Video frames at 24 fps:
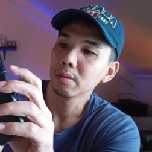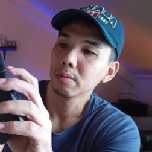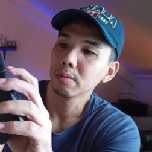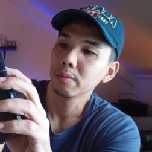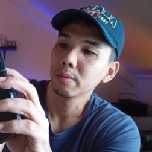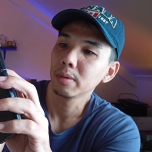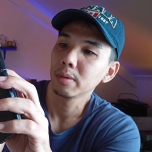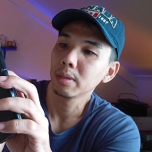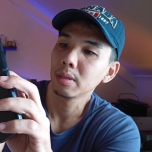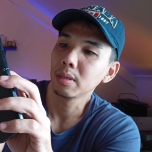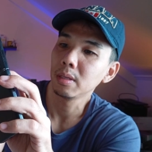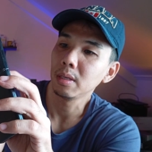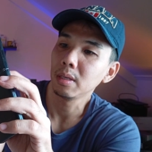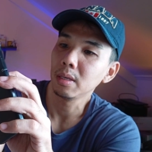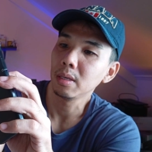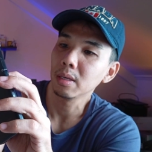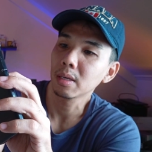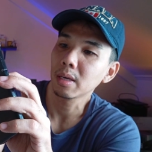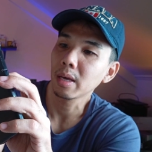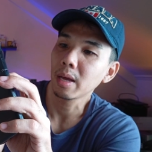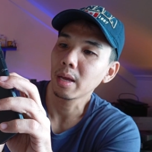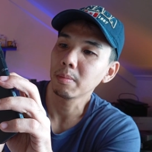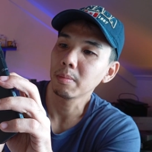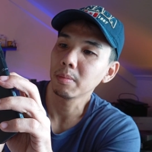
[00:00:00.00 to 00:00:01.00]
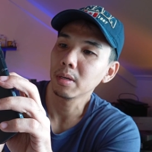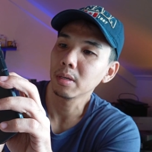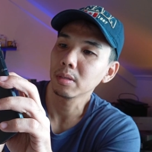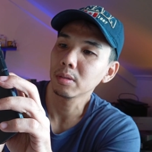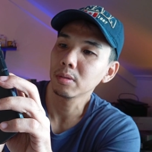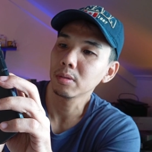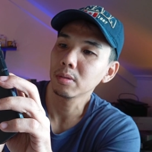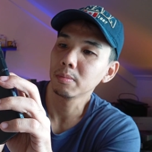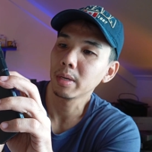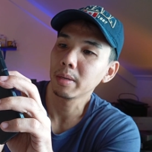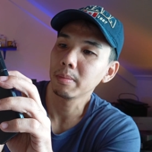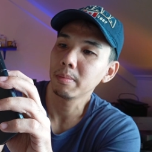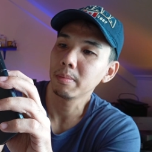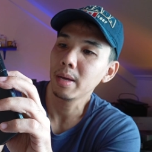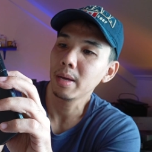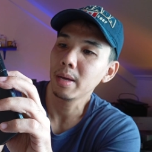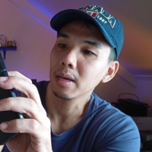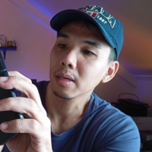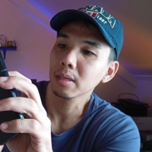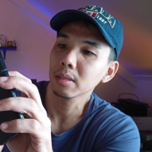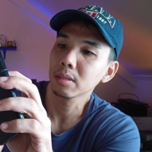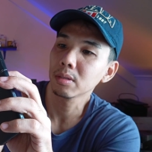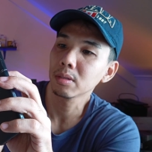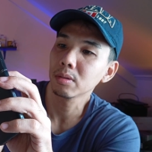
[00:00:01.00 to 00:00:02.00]
with the camera to my
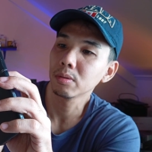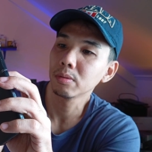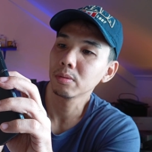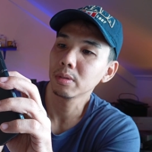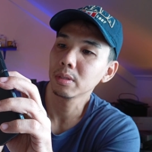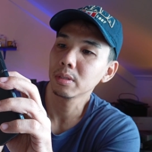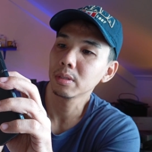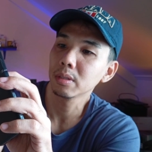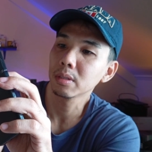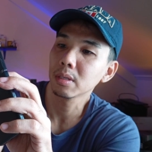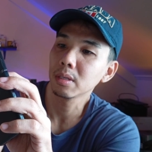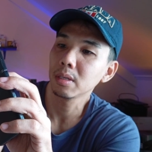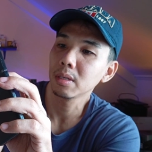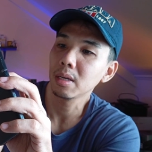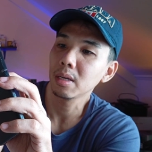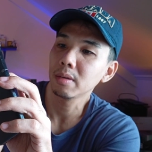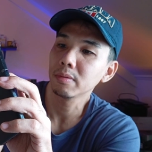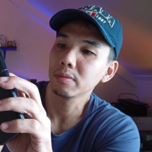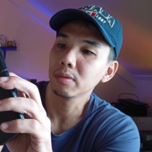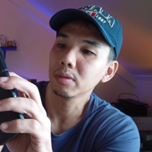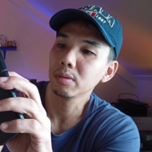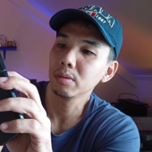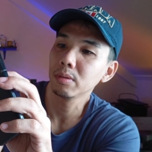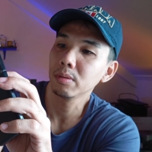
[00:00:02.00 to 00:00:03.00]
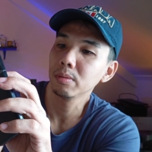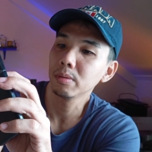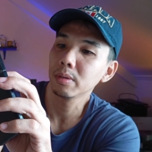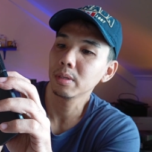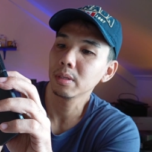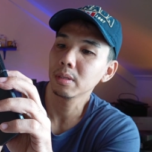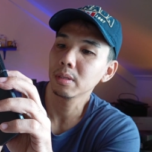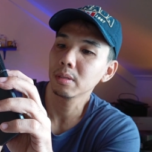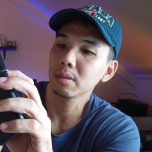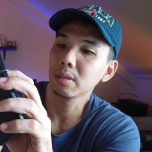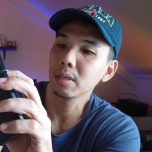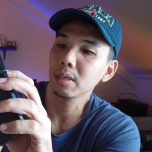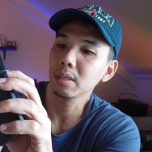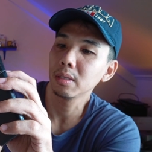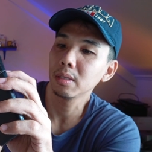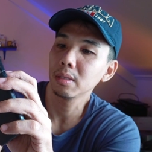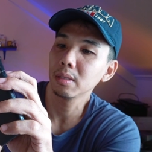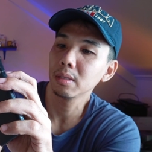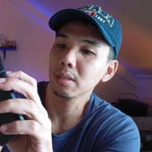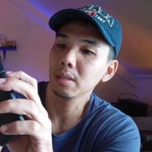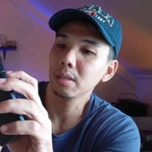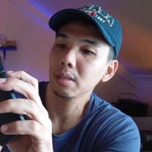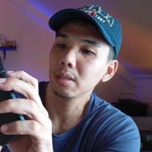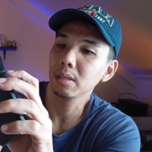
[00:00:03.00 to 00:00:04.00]
back, so we're just gonna have to do it right
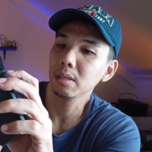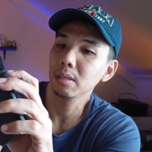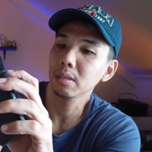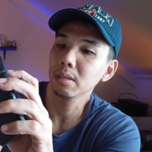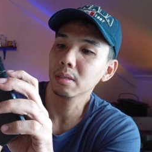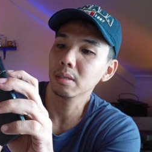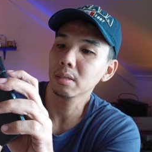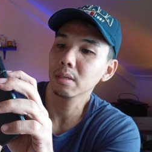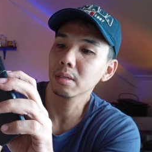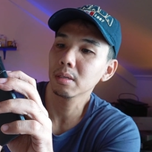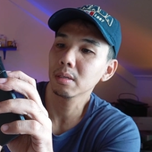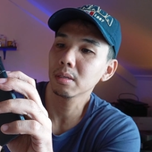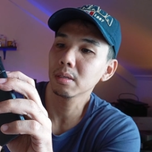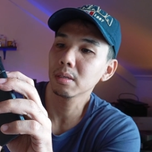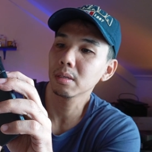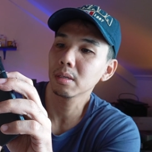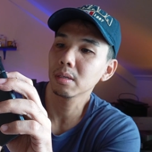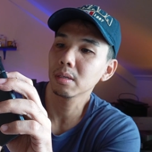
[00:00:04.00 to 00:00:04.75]
here.